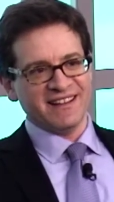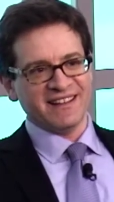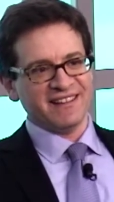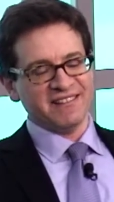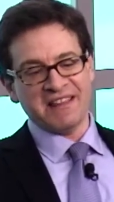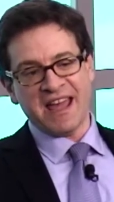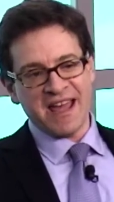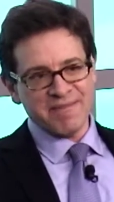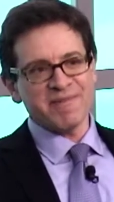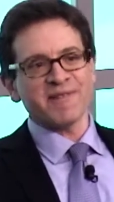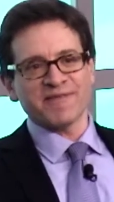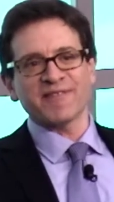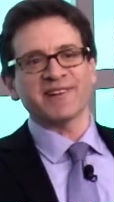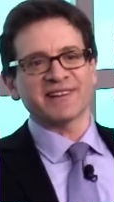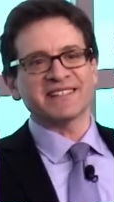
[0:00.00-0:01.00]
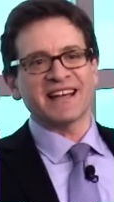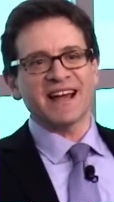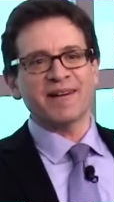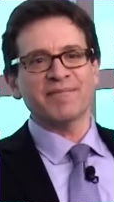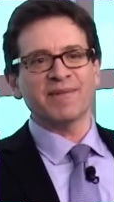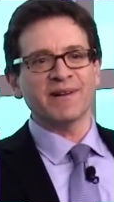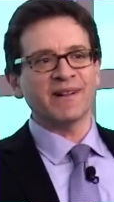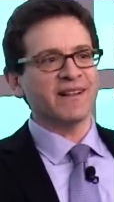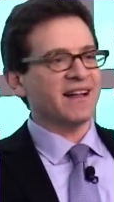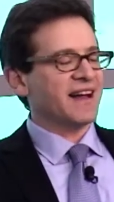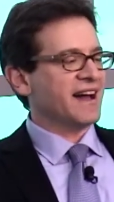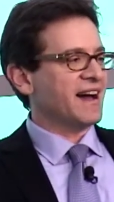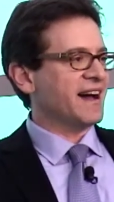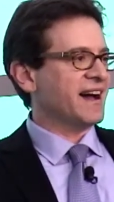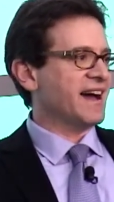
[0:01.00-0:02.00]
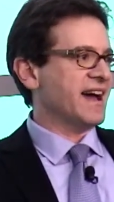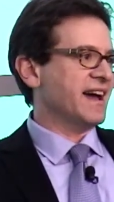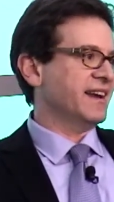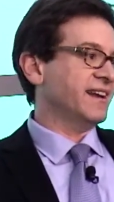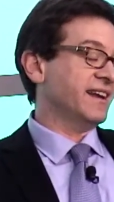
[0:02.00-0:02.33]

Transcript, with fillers: labor, for example, and